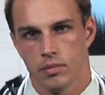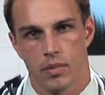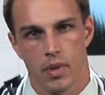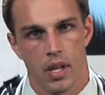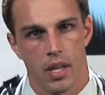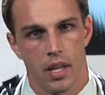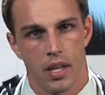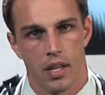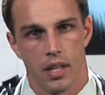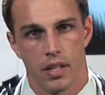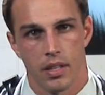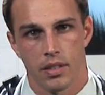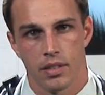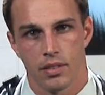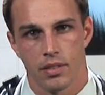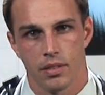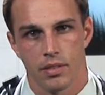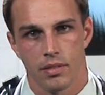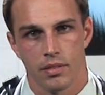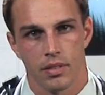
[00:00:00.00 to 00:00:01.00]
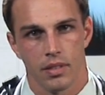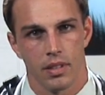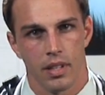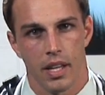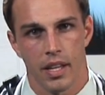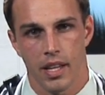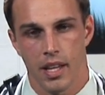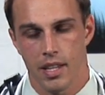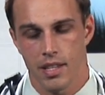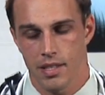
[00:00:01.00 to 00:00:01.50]
And
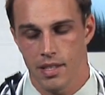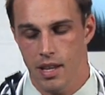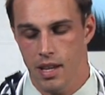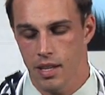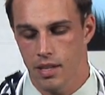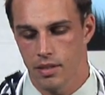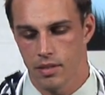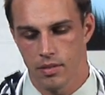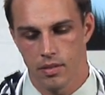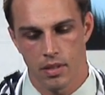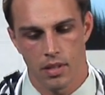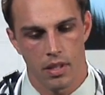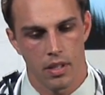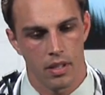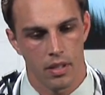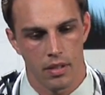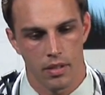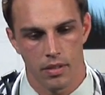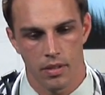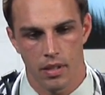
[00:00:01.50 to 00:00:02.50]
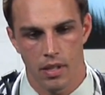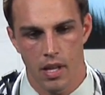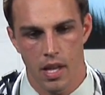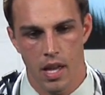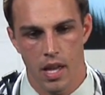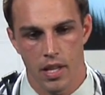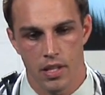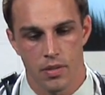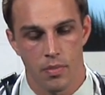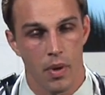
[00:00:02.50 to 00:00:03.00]
like I said,
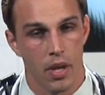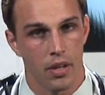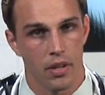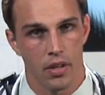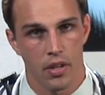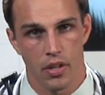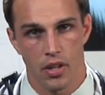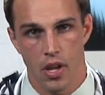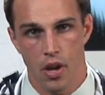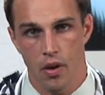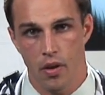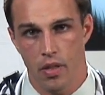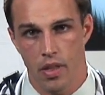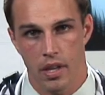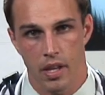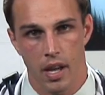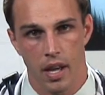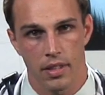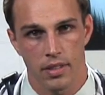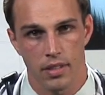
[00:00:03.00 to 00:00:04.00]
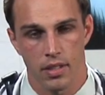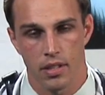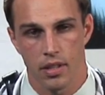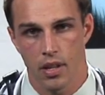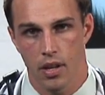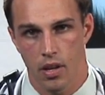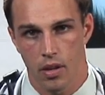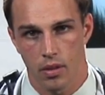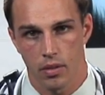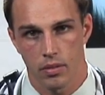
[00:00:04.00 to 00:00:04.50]
it's better to know than not to
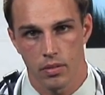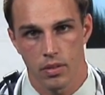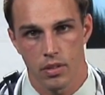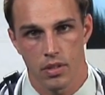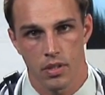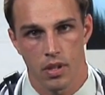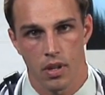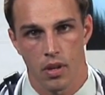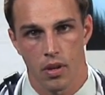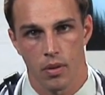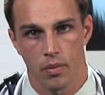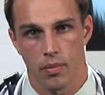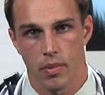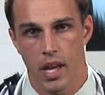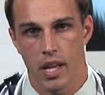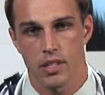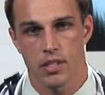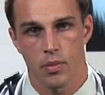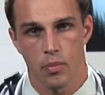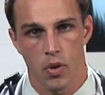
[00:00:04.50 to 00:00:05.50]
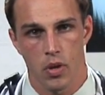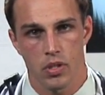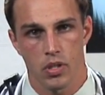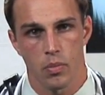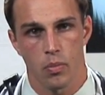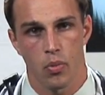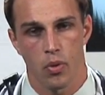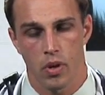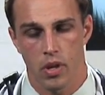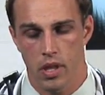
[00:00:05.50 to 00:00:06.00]
know. So that's the most
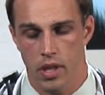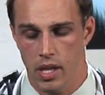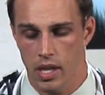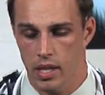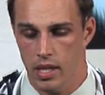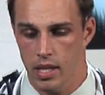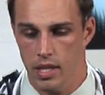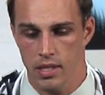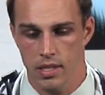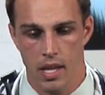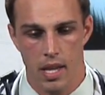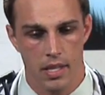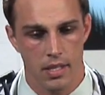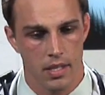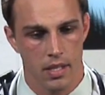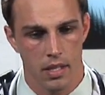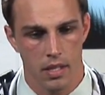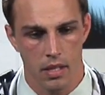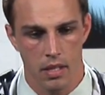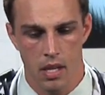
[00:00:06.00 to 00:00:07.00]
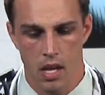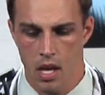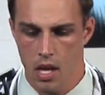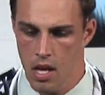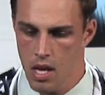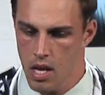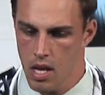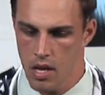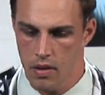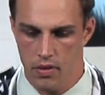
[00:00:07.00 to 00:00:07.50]
important thing. Get tested,
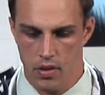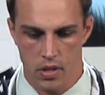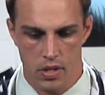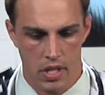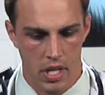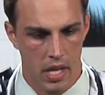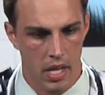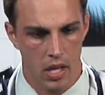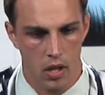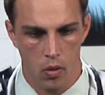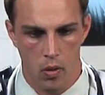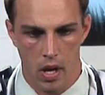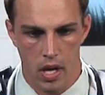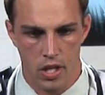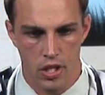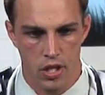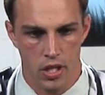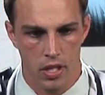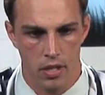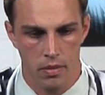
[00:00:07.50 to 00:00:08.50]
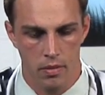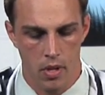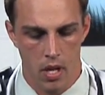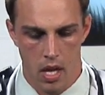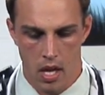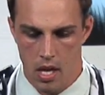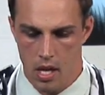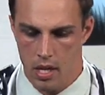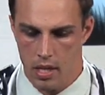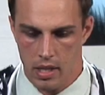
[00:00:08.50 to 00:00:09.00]
and if there's any question,
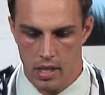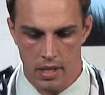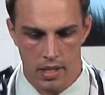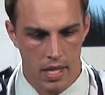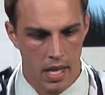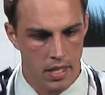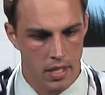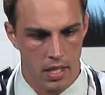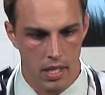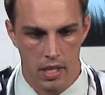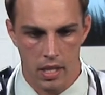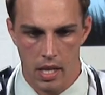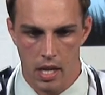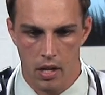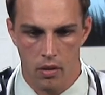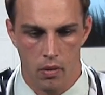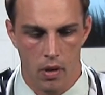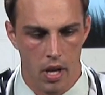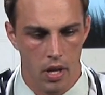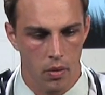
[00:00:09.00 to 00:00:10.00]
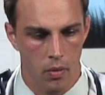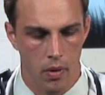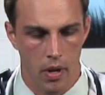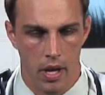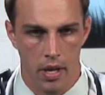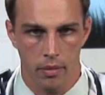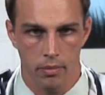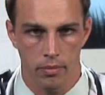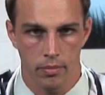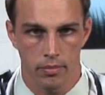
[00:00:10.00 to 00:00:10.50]
get tested again right
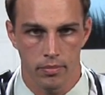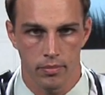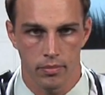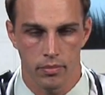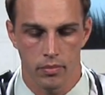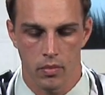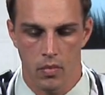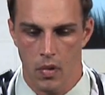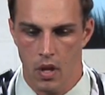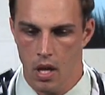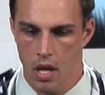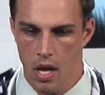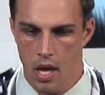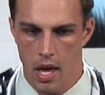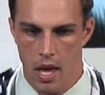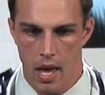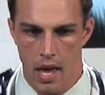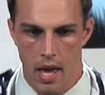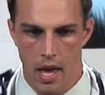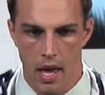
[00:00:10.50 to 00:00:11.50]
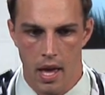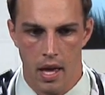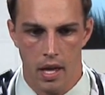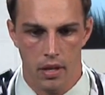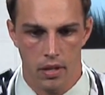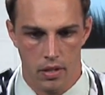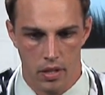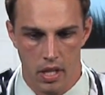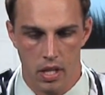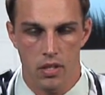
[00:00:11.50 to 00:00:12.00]
away,
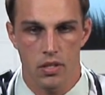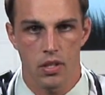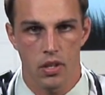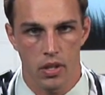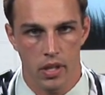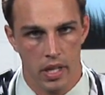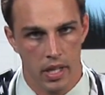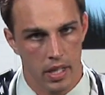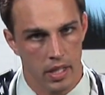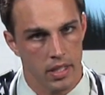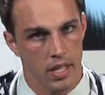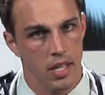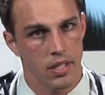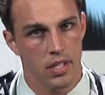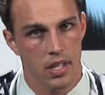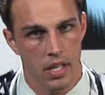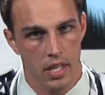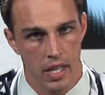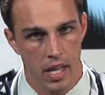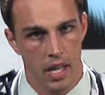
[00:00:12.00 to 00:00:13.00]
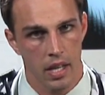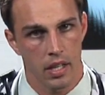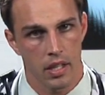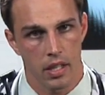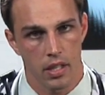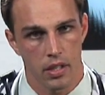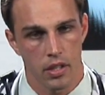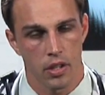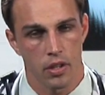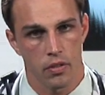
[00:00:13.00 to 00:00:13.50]
and consider getting tested again in
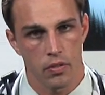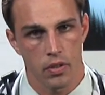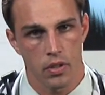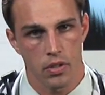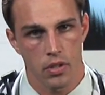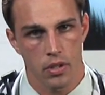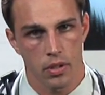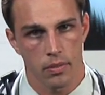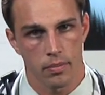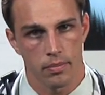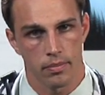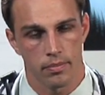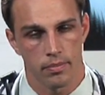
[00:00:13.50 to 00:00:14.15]
the near future.